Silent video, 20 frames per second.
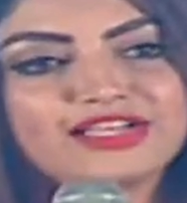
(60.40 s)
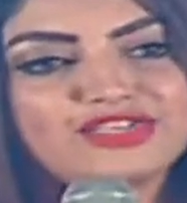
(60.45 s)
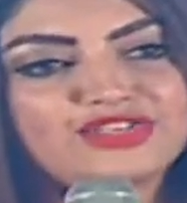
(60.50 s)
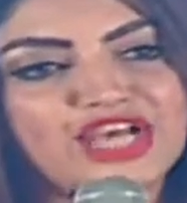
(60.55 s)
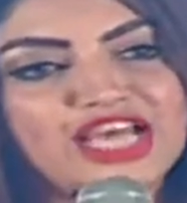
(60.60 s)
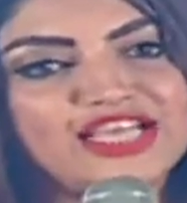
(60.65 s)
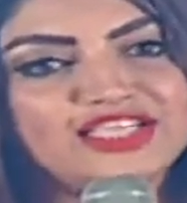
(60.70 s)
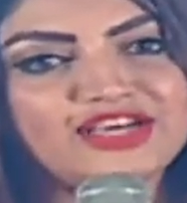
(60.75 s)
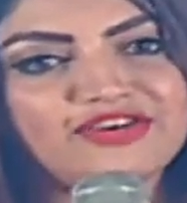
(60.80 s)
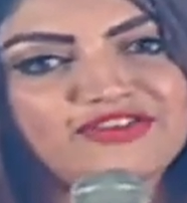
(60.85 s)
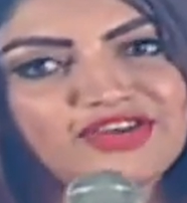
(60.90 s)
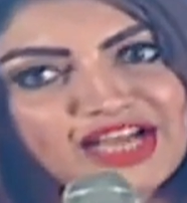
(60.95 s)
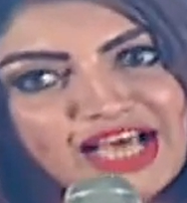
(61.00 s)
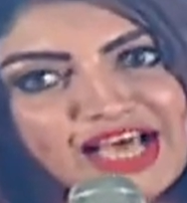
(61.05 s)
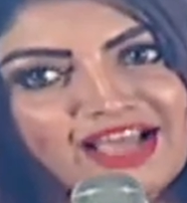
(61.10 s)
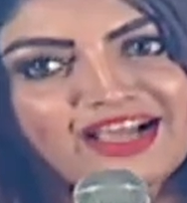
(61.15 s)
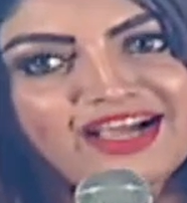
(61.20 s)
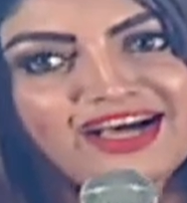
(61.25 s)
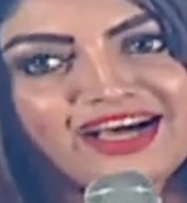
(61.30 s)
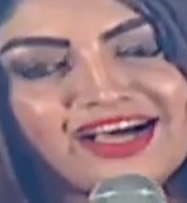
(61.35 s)
and Jai Jai
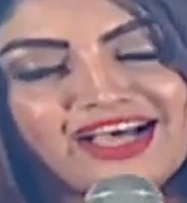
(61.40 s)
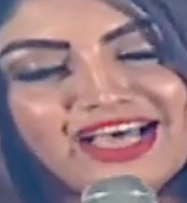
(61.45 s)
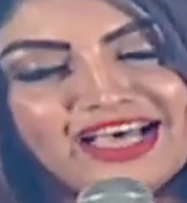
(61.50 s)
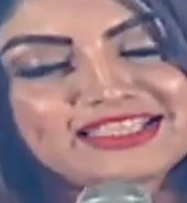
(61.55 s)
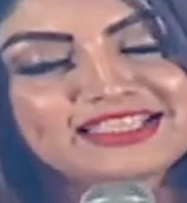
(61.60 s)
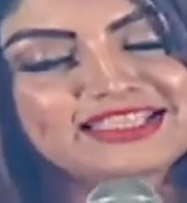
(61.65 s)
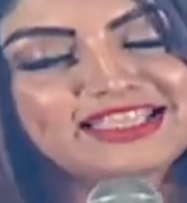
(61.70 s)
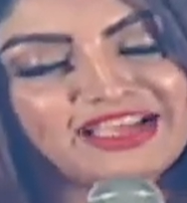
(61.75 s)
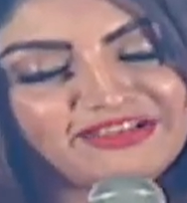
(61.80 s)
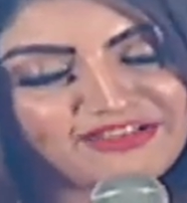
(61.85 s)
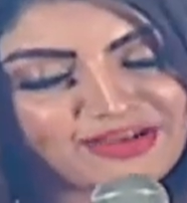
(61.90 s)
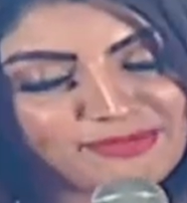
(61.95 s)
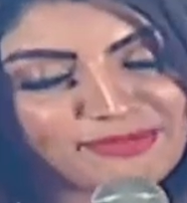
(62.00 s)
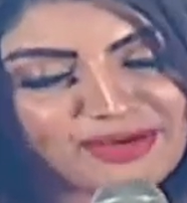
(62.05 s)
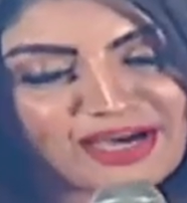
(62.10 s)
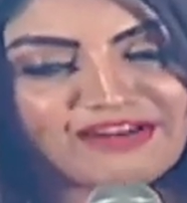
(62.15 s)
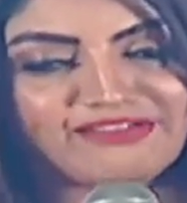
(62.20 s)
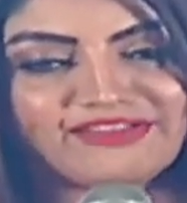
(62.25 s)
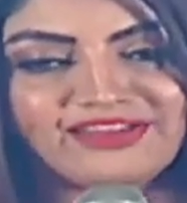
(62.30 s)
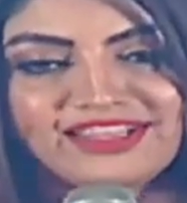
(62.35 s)
Vinayaka as Devi
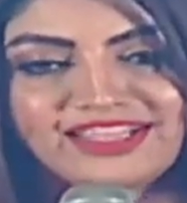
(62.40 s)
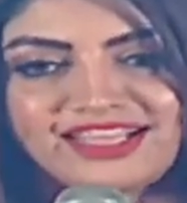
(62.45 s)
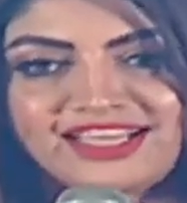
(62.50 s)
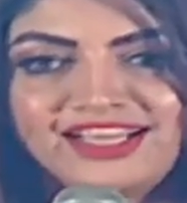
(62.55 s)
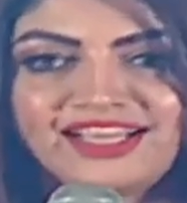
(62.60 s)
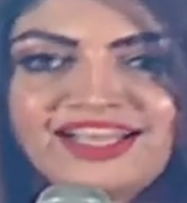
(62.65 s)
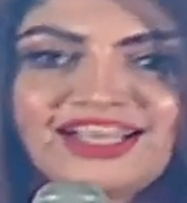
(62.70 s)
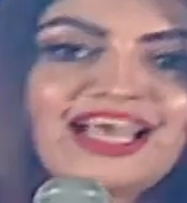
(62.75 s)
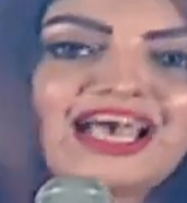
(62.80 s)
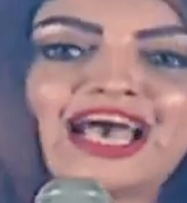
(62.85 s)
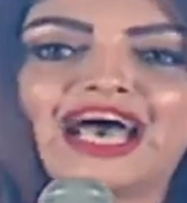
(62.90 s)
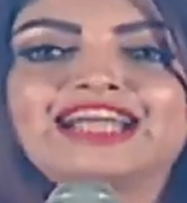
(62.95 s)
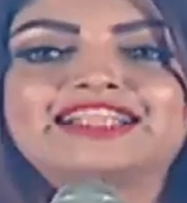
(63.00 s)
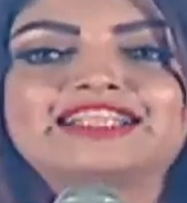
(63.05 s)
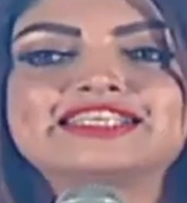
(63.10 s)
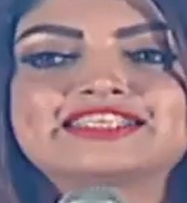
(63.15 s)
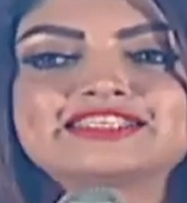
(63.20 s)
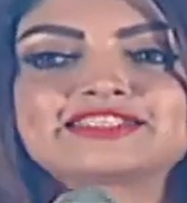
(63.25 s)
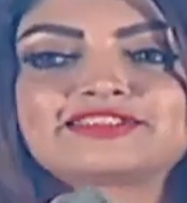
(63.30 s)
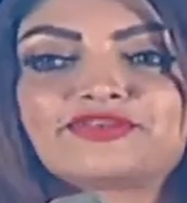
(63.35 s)
Parvati. And
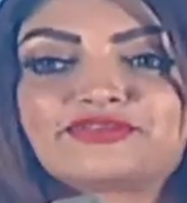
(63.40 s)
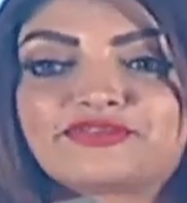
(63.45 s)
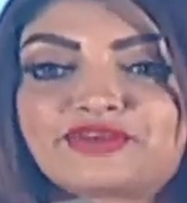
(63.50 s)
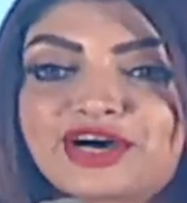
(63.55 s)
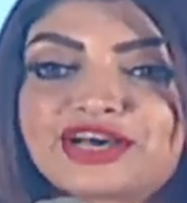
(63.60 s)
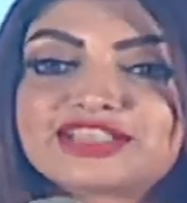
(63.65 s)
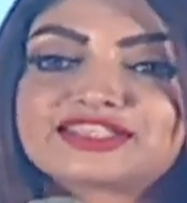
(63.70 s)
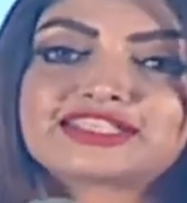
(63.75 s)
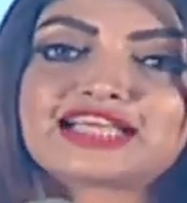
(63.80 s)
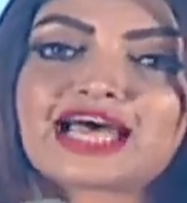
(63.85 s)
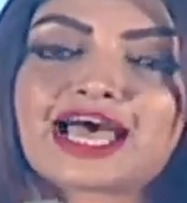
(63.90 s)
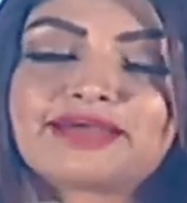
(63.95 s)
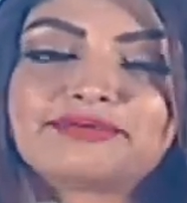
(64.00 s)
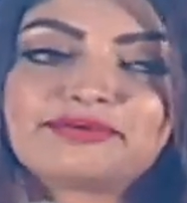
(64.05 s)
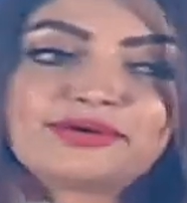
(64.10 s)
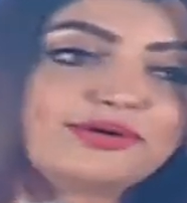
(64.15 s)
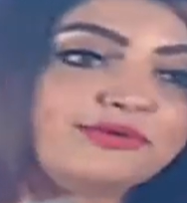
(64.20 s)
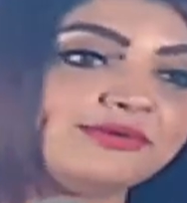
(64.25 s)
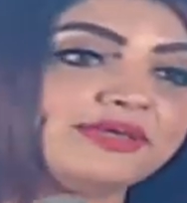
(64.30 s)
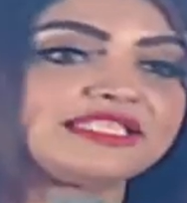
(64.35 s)
this is the first time
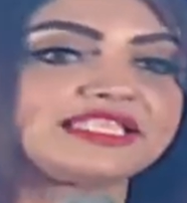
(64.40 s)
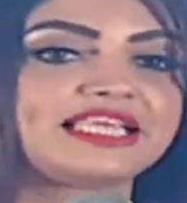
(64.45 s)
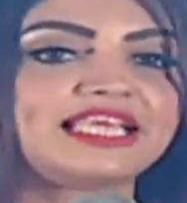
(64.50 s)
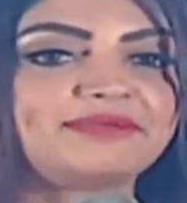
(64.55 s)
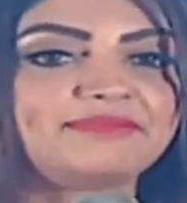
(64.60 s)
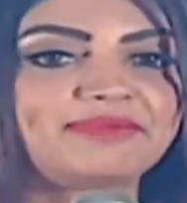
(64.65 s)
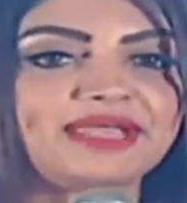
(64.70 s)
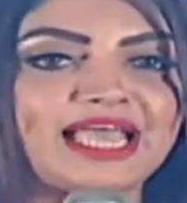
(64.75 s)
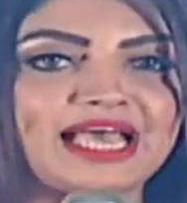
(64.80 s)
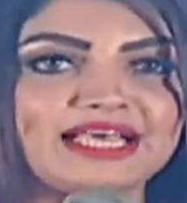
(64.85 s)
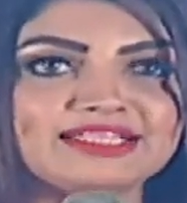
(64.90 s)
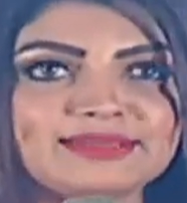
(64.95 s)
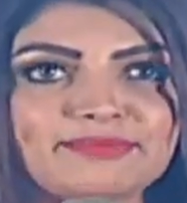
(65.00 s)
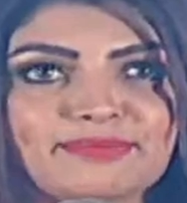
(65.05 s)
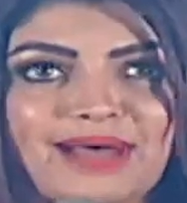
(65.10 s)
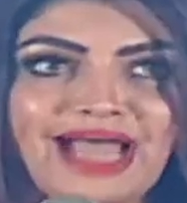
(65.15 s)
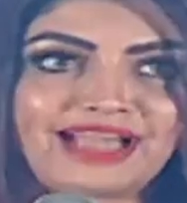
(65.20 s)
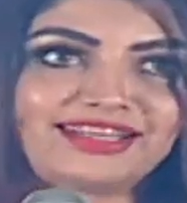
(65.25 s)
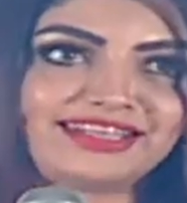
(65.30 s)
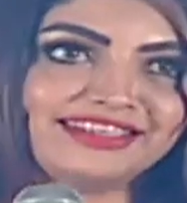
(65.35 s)
you'll be seeing me as a
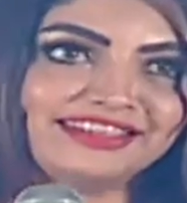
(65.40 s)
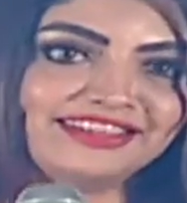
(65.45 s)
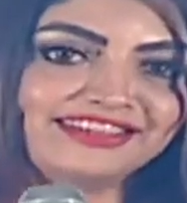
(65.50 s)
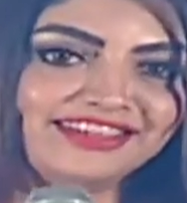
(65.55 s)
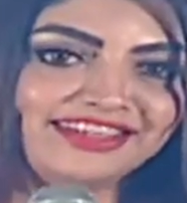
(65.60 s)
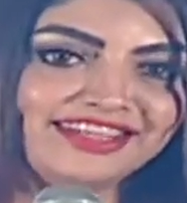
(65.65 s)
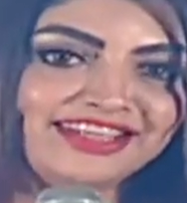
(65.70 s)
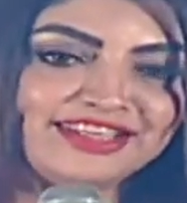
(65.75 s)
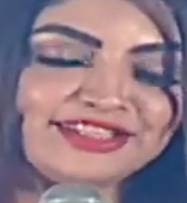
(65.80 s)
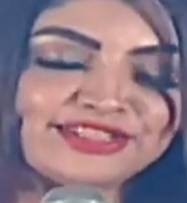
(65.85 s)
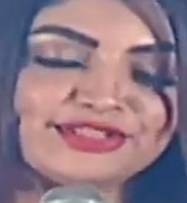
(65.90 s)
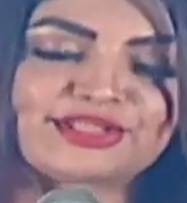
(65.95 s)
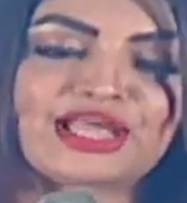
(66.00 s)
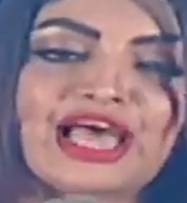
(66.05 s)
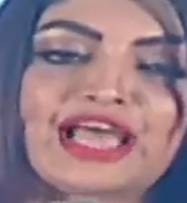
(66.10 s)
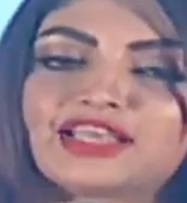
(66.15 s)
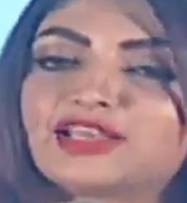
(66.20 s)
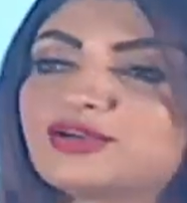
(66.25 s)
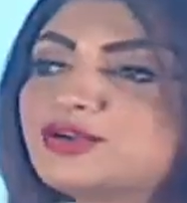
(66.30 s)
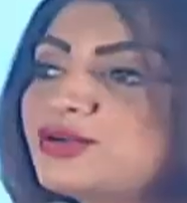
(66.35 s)
bad girl. So thank